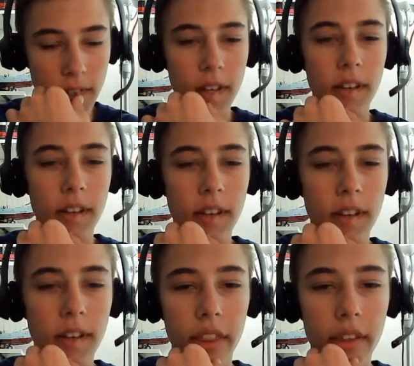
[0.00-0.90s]
I'm gonna
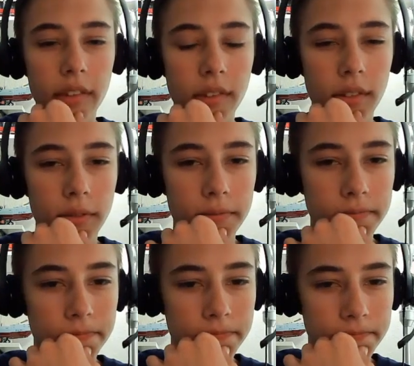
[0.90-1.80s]
play this.
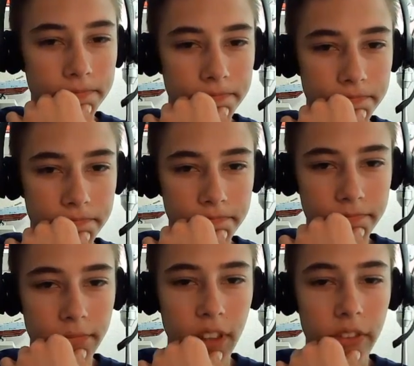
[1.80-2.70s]
At
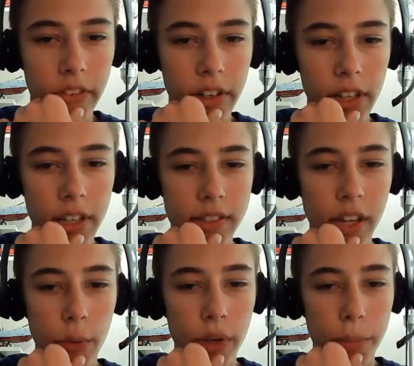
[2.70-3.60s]
the very least, I
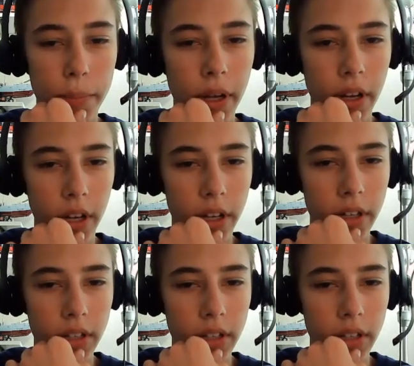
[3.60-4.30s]
win a pawn.